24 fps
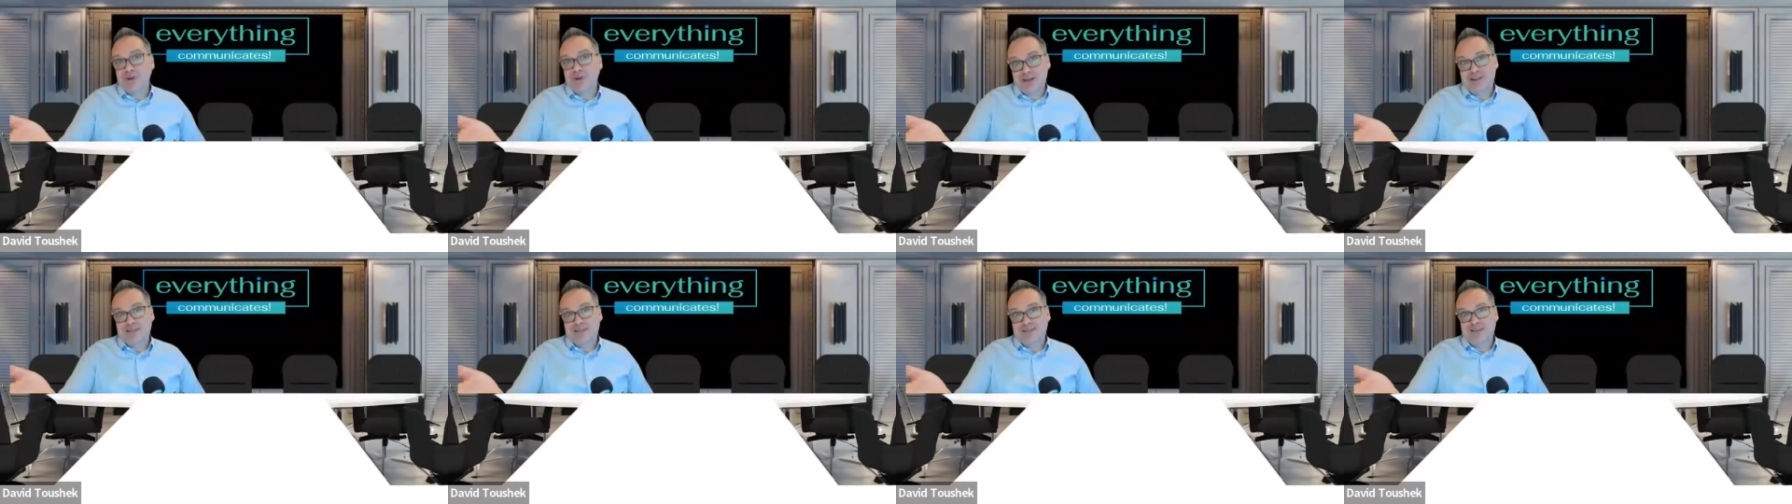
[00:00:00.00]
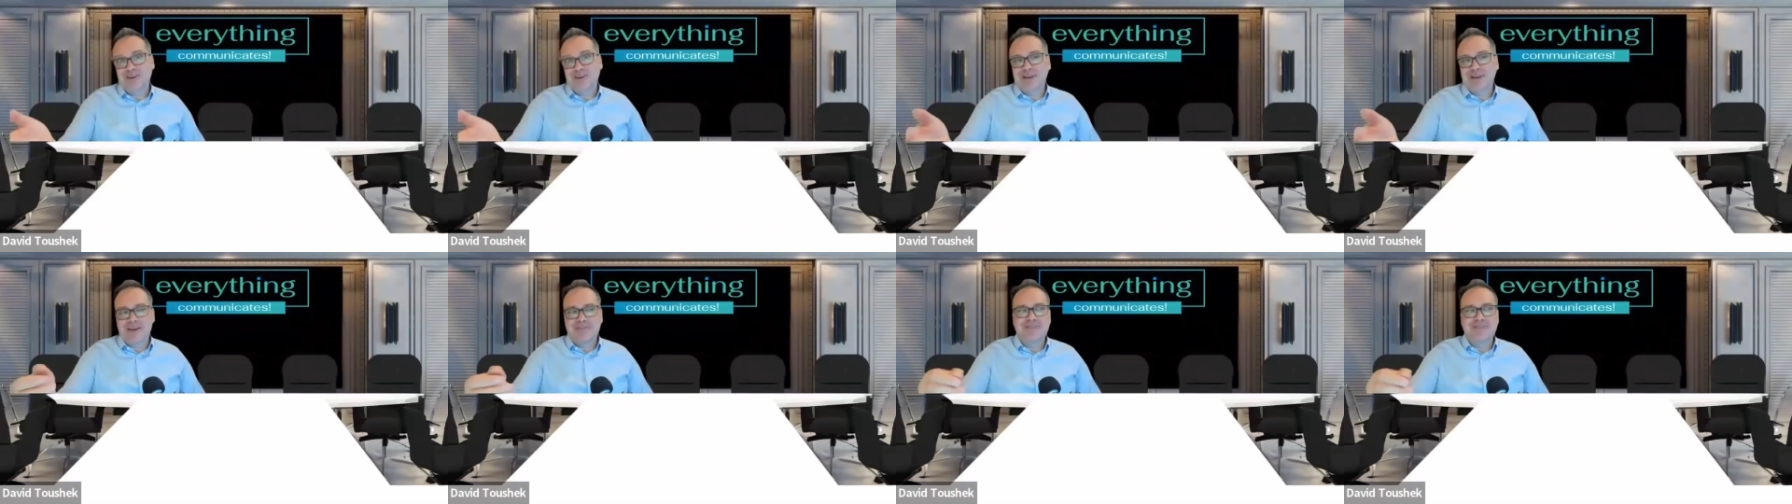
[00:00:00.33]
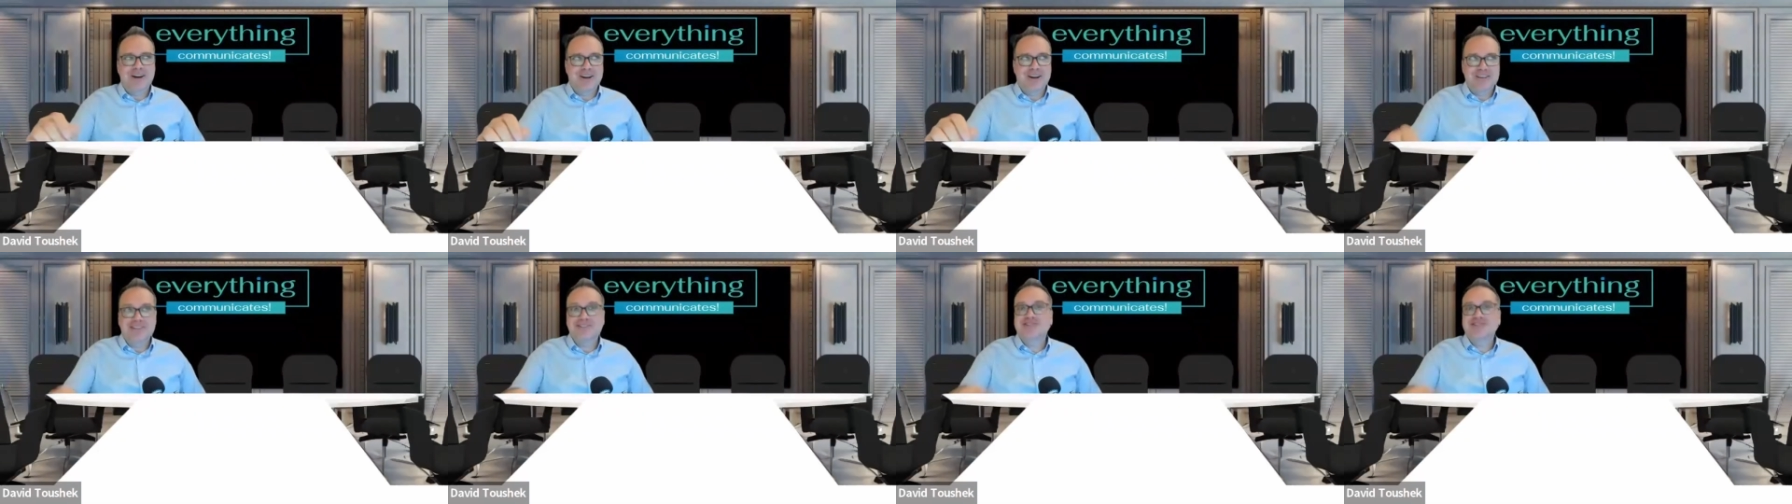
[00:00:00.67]
than 20 years. Okay,
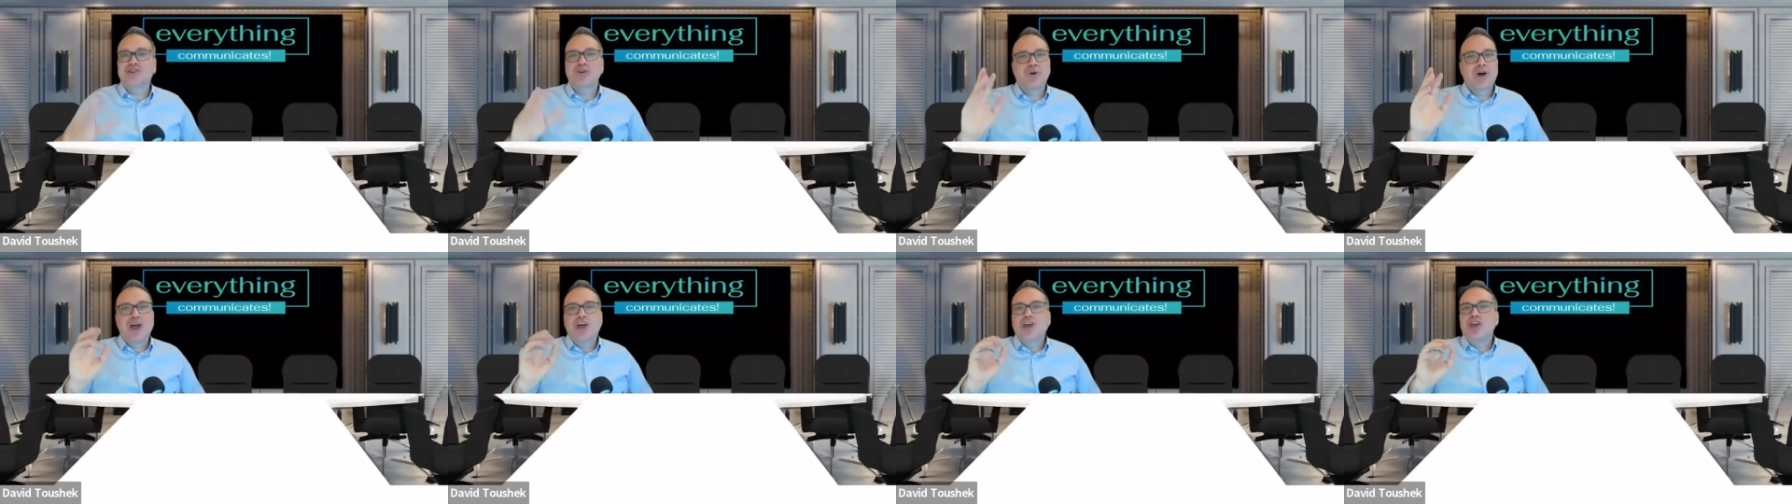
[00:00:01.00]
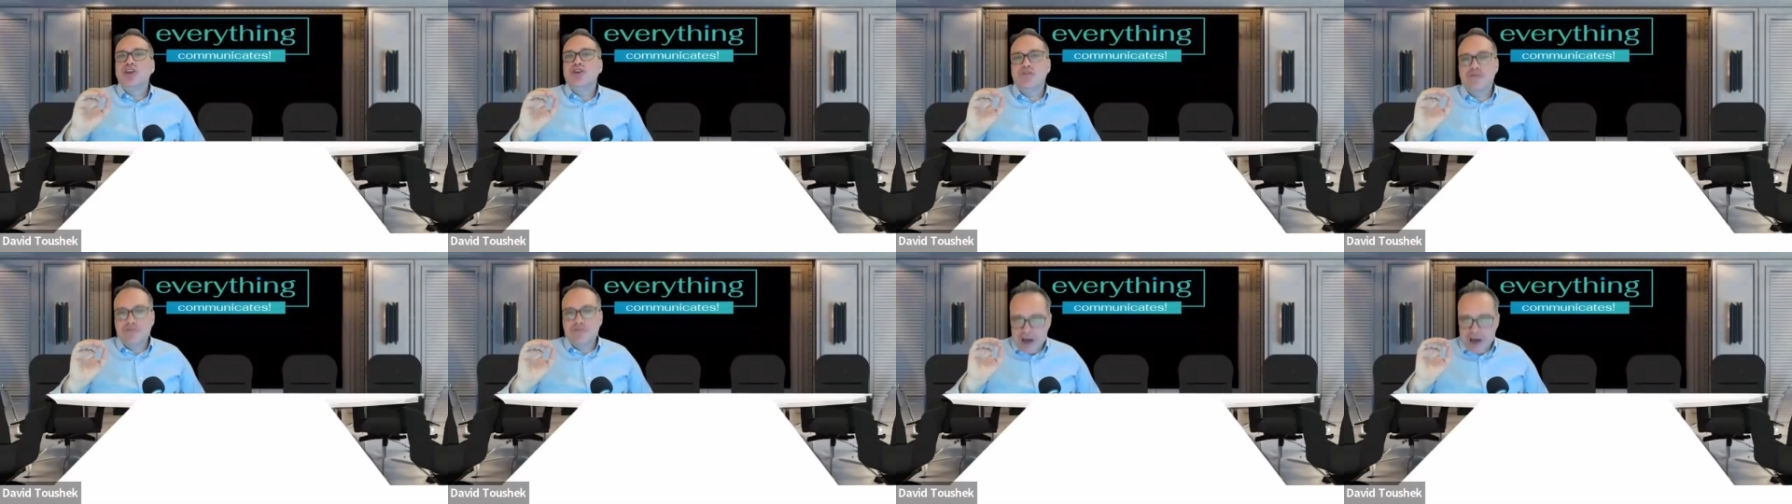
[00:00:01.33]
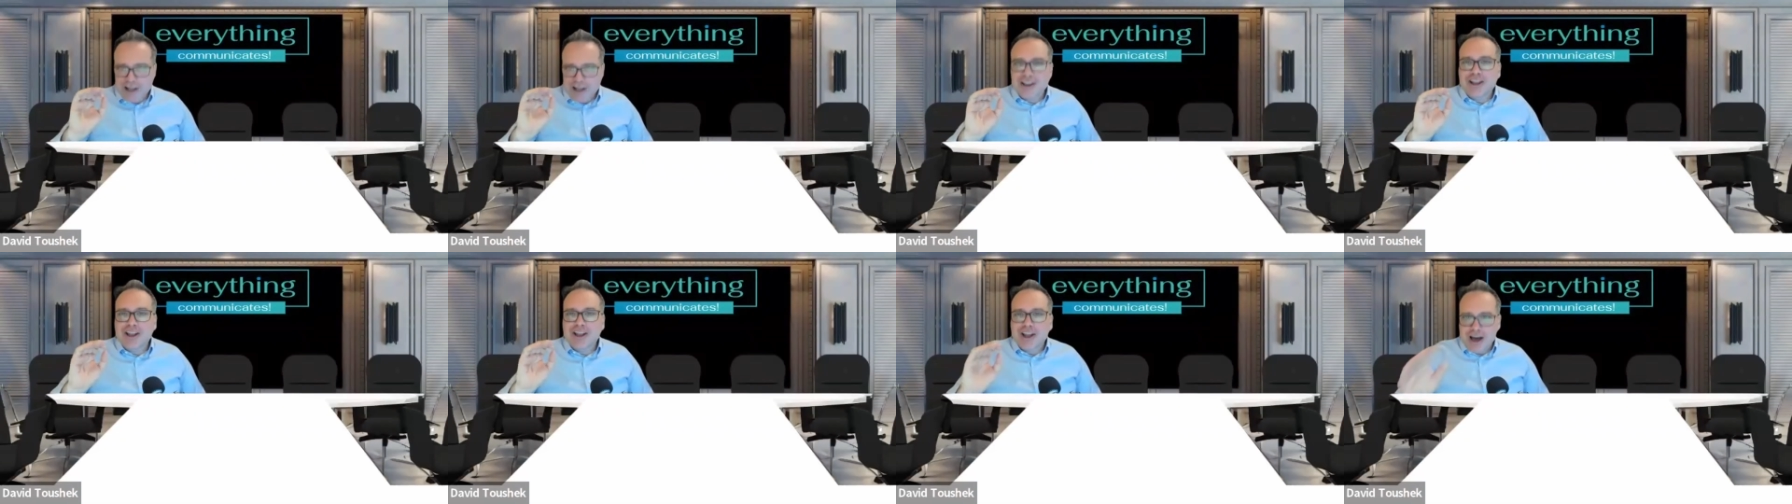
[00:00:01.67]
very good. So you've
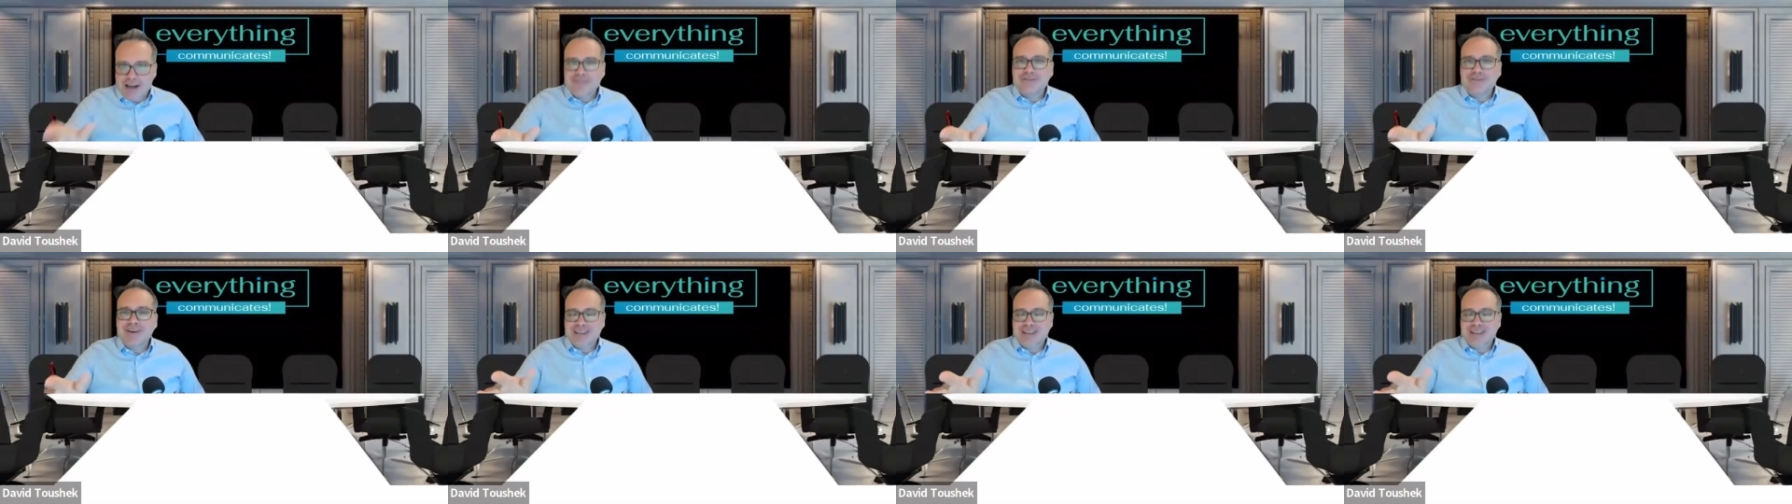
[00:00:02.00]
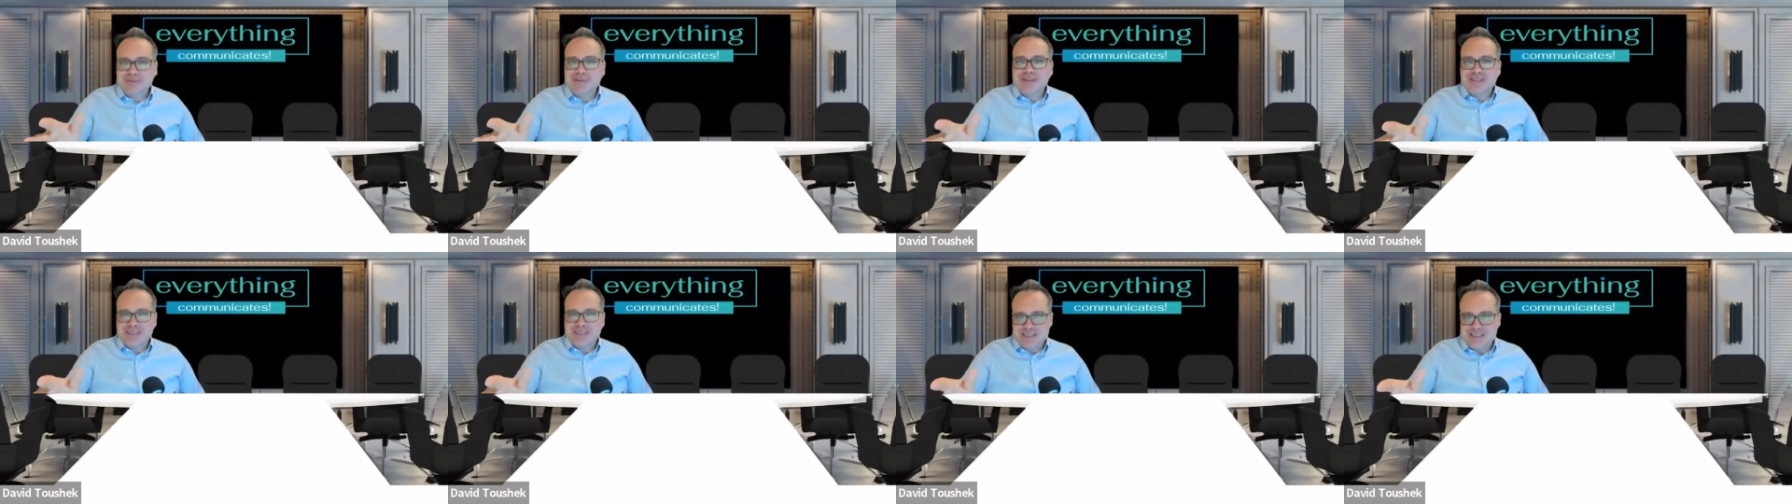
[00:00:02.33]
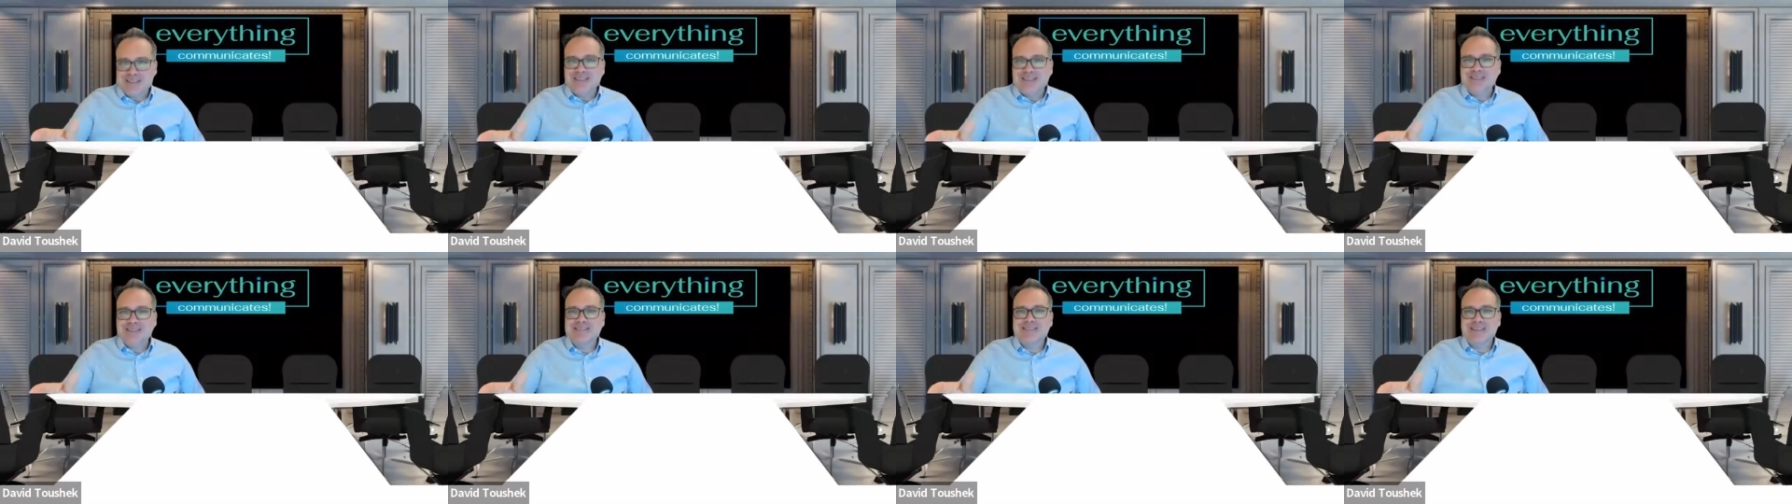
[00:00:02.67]
got a lot of
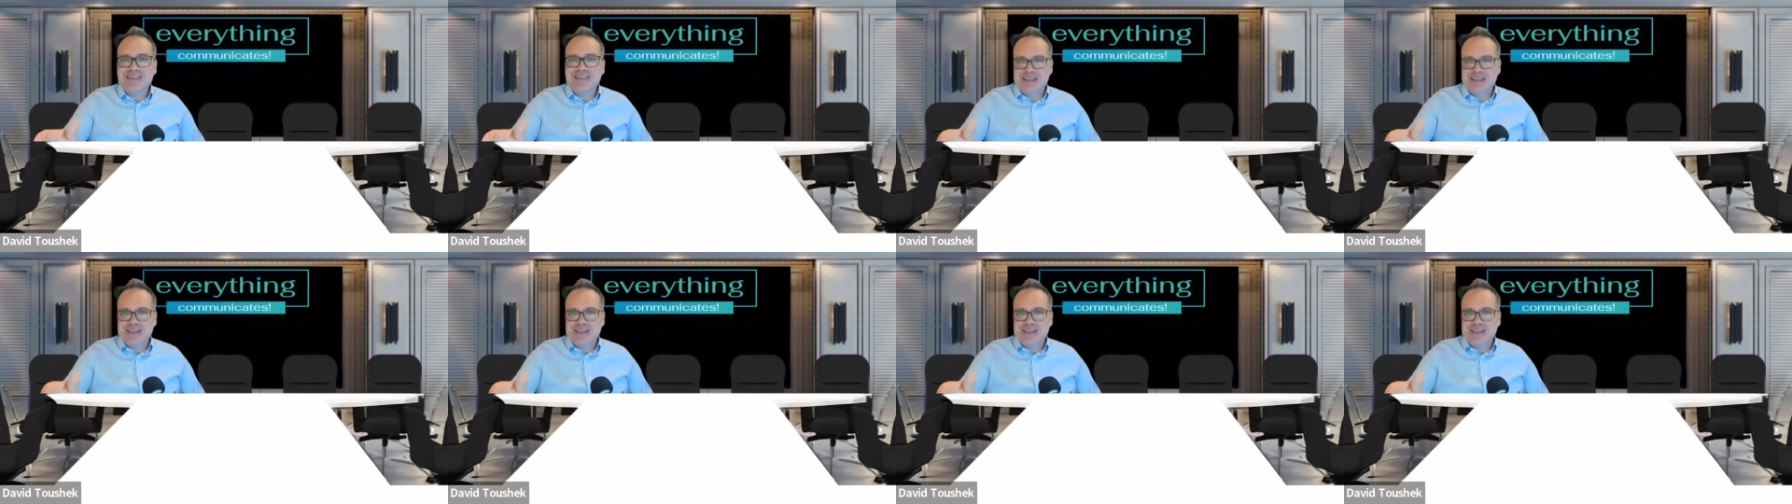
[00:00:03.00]
expertise